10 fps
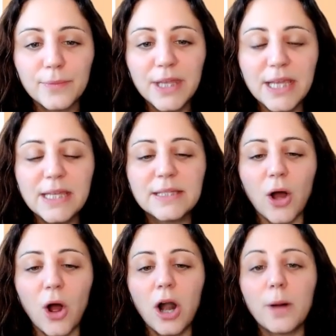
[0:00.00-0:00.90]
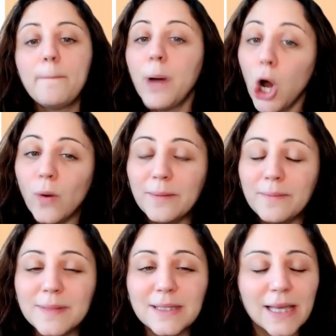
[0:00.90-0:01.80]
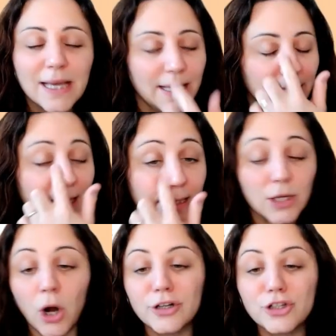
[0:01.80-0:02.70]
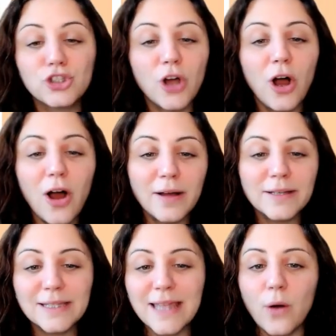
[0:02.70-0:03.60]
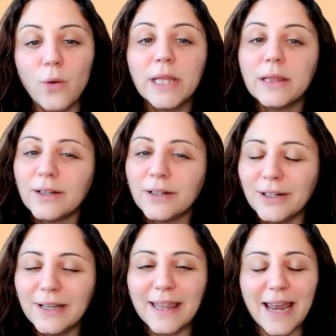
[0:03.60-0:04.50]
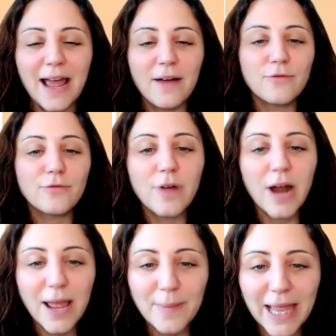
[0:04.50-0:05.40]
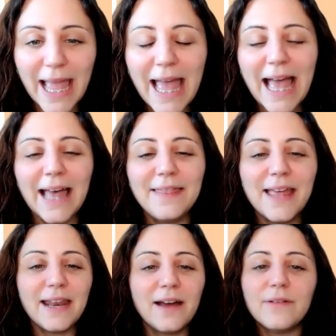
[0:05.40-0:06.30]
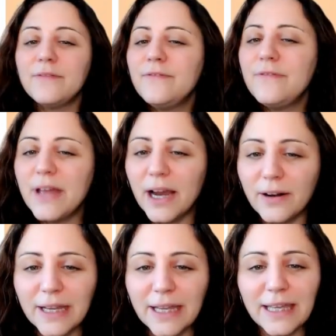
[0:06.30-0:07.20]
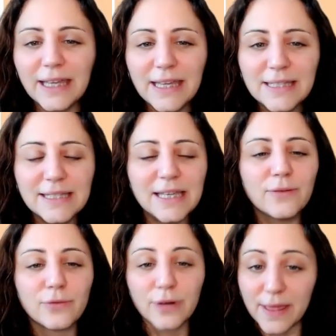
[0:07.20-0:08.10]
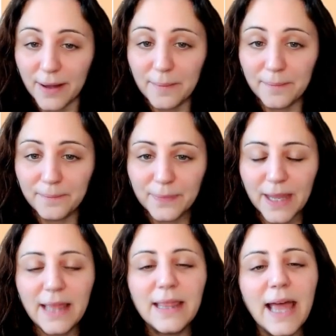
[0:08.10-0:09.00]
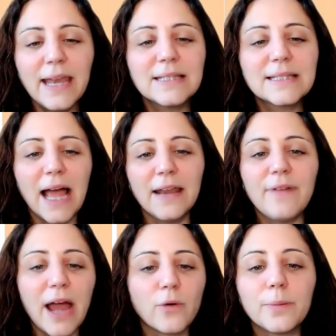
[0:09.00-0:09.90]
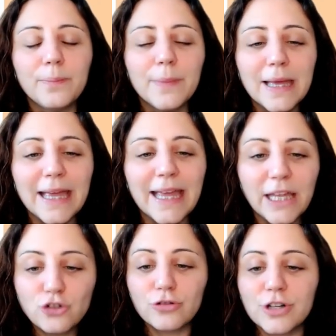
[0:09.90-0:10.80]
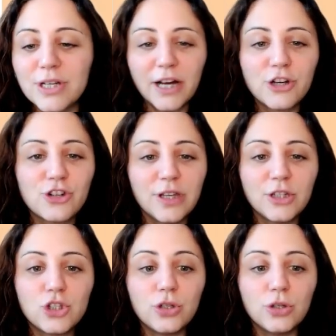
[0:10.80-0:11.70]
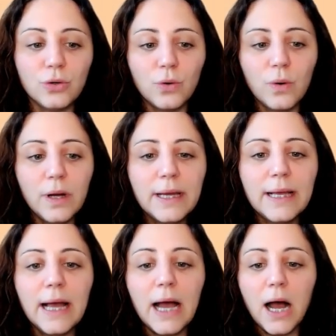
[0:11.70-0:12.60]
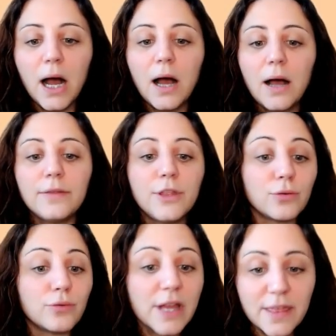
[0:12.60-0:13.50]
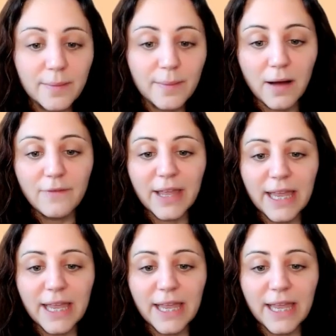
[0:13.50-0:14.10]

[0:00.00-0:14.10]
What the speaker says: These are poems, these are songs that we learn that have rhyming and that have a very easy rhythm. And that is kind of our introduction to the rhythm of